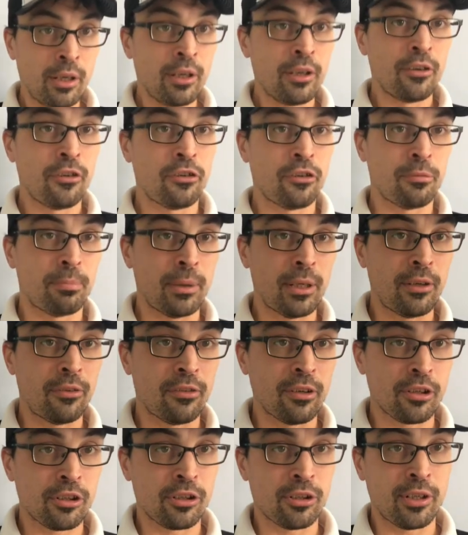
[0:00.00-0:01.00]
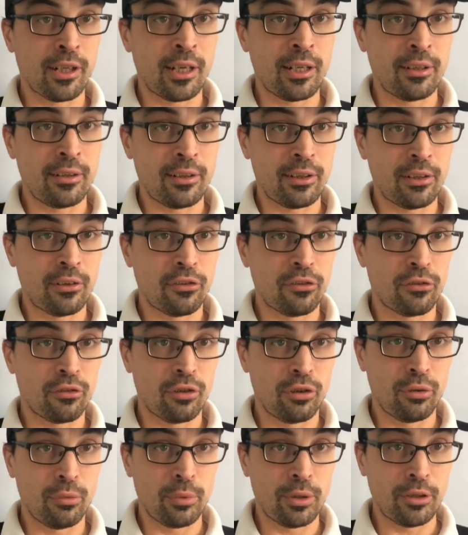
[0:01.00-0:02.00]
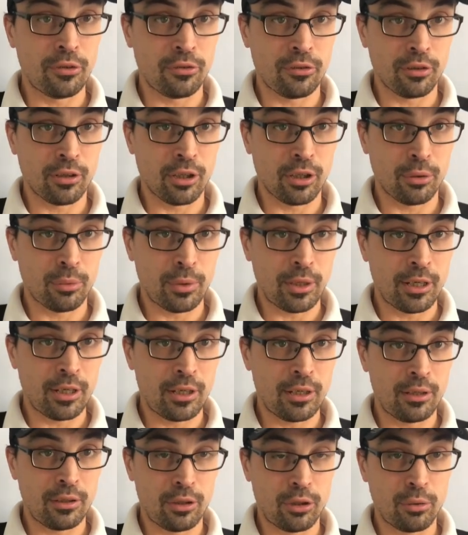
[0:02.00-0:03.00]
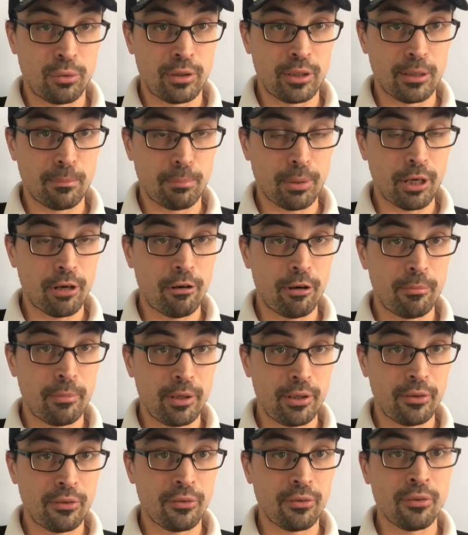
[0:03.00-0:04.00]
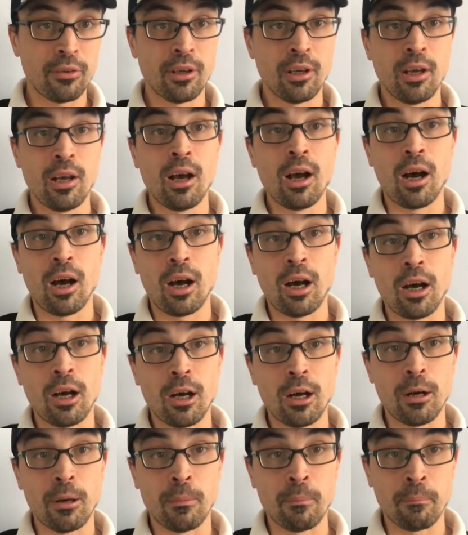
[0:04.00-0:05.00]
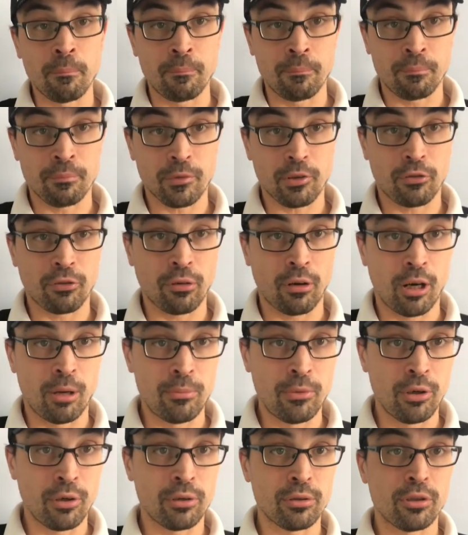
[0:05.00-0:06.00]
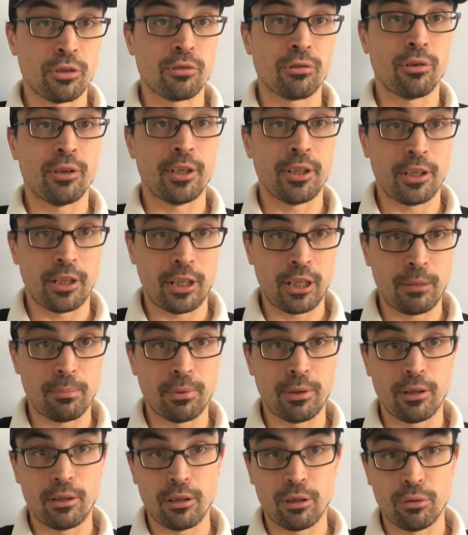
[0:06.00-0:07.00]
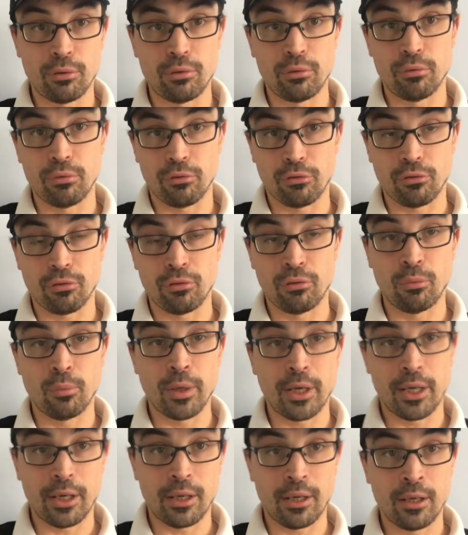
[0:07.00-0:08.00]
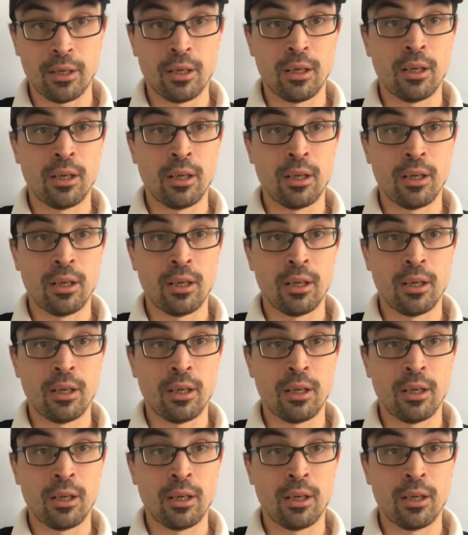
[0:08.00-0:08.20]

speed session ended two weeks ago in doing the pyramids. Um, so I'm not going to try and keep it local to where